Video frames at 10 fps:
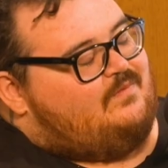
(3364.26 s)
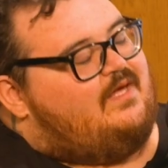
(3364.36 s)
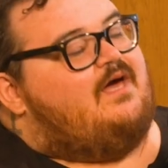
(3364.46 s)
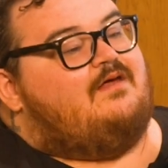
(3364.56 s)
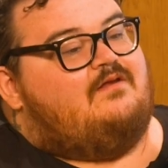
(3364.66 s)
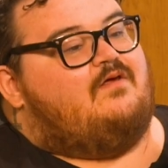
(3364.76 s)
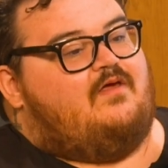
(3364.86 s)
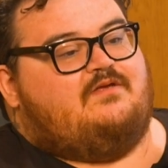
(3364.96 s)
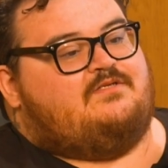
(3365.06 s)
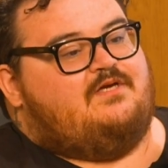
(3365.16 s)
Yeah,
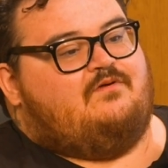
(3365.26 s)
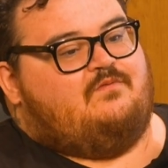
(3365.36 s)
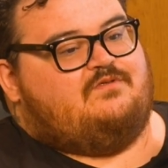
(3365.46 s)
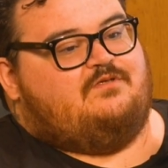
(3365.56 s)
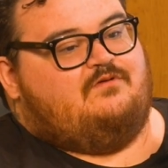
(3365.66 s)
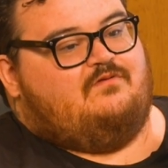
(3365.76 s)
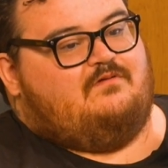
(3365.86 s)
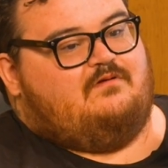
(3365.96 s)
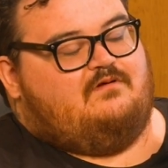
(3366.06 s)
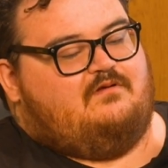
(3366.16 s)
that's a good one too.
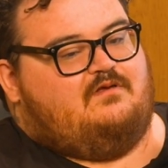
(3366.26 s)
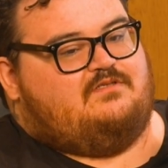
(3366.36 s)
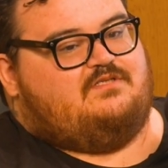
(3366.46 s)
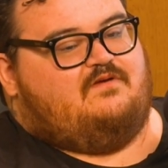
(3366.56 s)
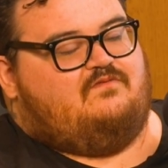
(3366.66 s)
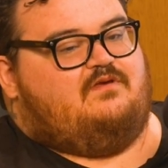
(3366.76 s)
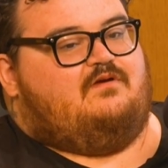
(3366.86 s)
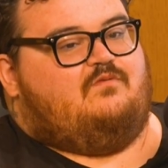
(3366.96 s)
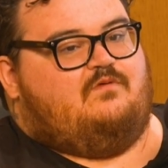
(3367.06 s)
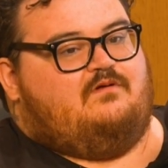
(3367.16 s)
That's definitely a good